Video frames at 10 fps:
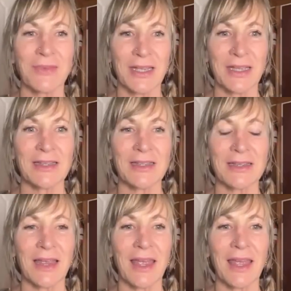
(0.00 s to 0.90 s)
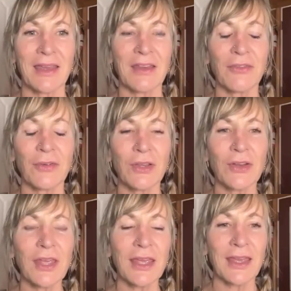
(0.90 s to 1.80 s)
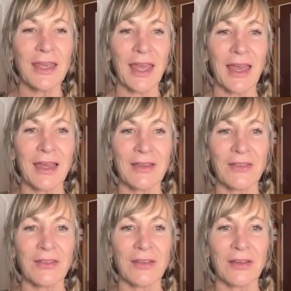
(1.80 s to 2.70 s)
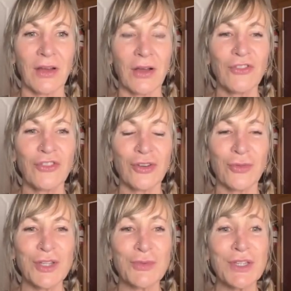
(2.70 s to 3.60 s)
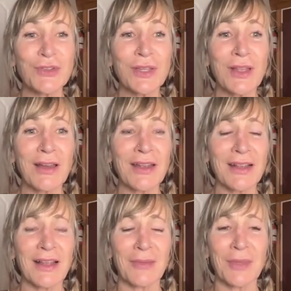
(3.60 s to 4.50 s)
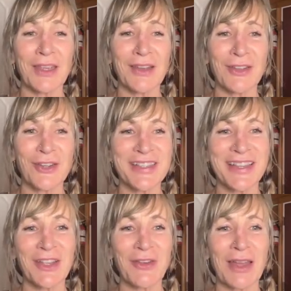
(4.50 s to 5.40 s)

right. And if we're looking at culture, which we do a lot at Climate Healers and the